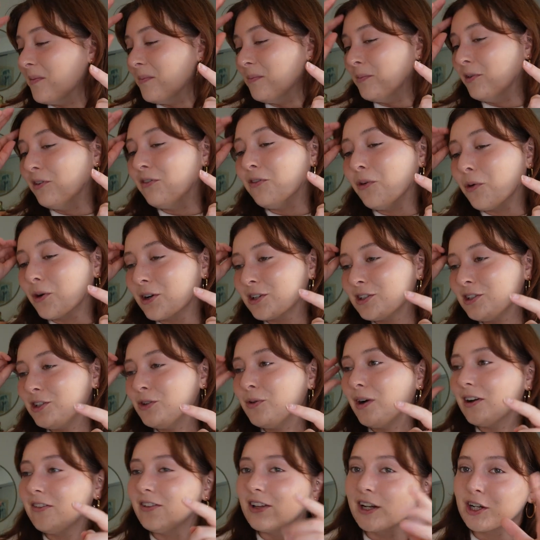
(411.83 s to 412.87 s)
before
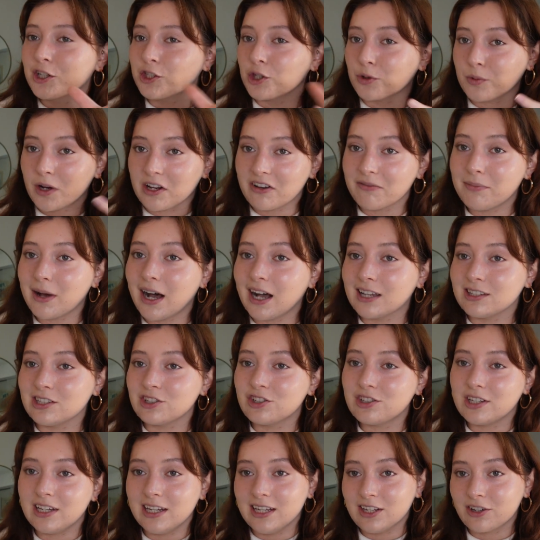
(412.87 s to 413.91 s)
too. I feel like it's a rite of passage
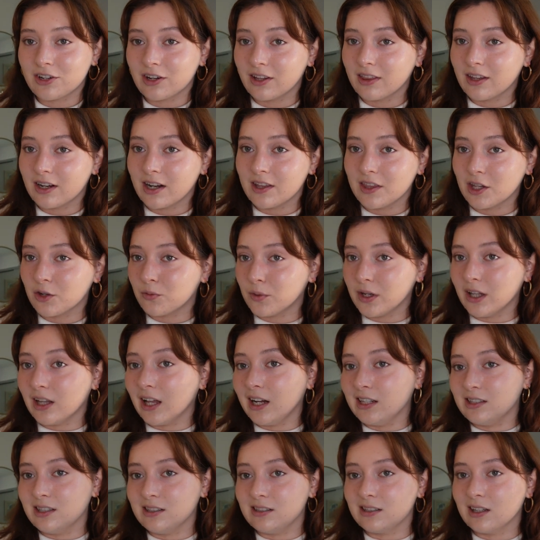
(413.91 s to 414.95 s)
to intern there and then
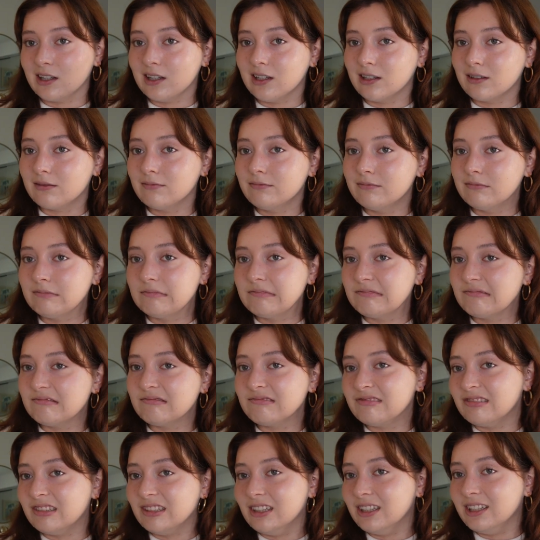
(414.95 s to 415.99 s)
realize it's like,
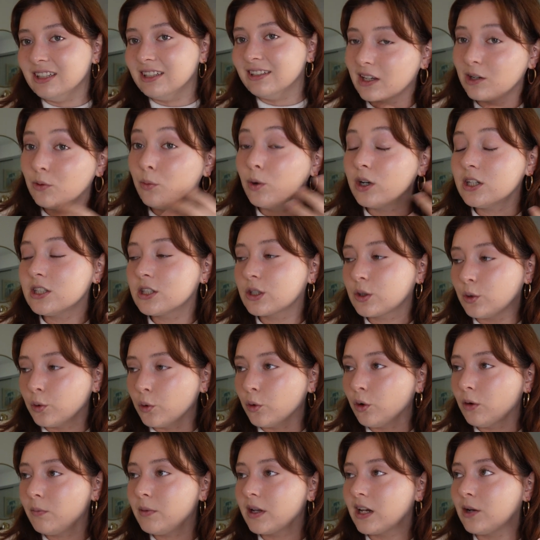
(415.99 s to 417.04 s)
eh. It was
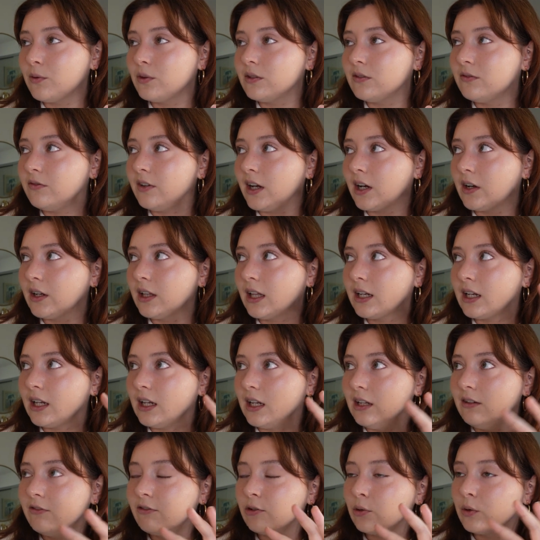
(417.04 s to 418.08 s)
cool, but it was very like
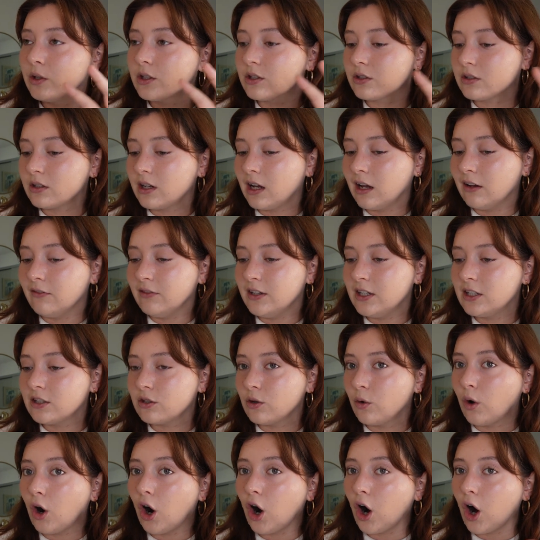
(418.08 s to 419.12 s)
influencer heavy.
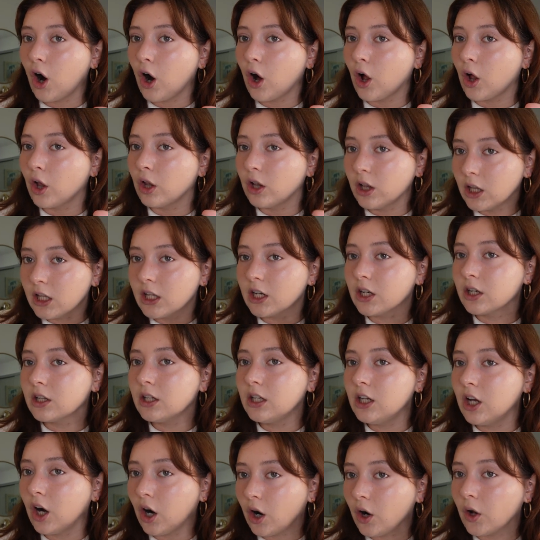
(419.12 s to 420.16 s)
So
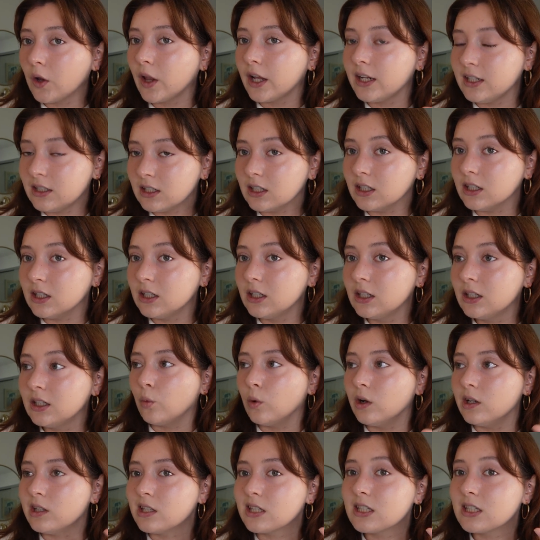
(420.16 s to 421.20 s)
literally all I did was